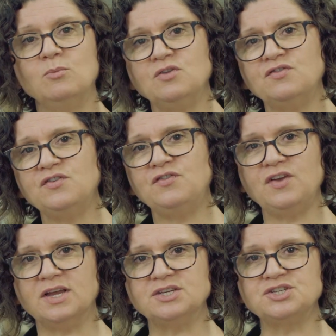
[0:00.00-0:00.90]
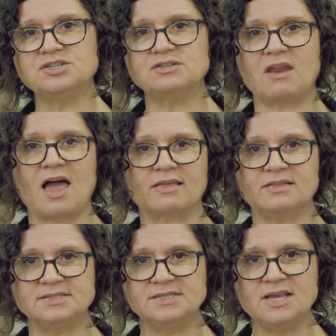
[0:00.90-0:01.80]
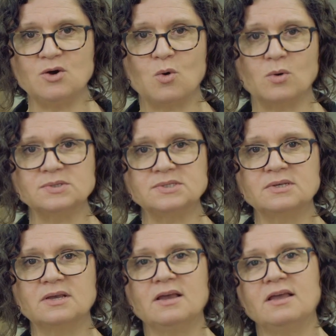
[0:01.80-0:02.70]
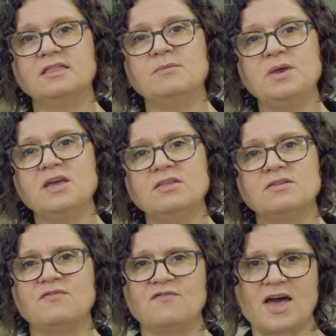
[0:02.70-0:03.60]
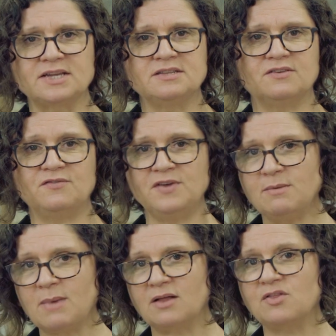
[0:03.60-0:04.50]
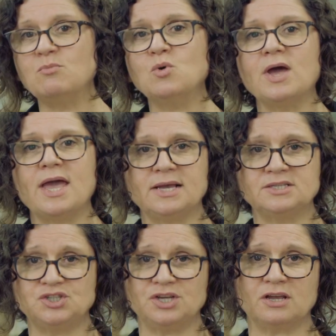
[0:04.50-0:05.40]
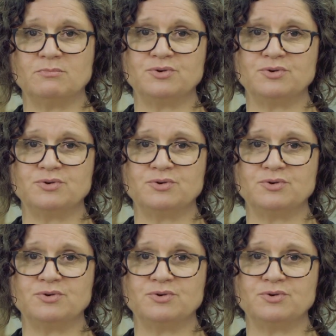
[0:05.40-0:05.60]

Well, for fish, like the seahorse, the bigger and fatter the female, the more eggs she can